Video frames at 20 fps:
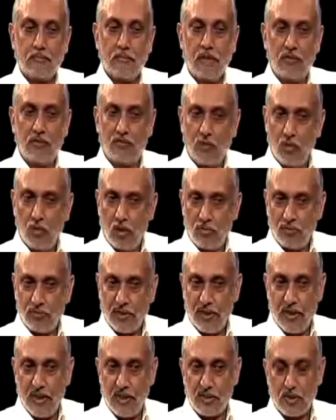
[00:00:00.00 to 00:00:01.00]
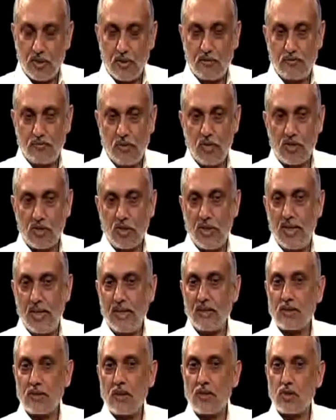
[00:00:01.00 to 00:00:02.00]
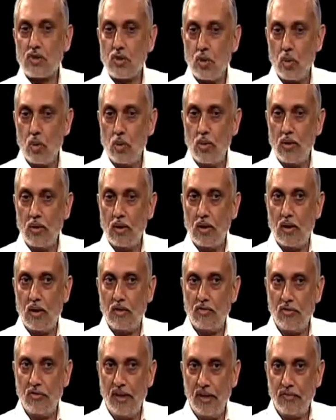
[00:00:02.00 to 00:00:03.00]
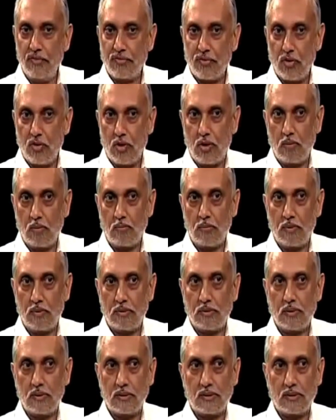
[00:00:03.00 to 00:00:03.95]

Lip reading: the flow of creation first takes a soul away from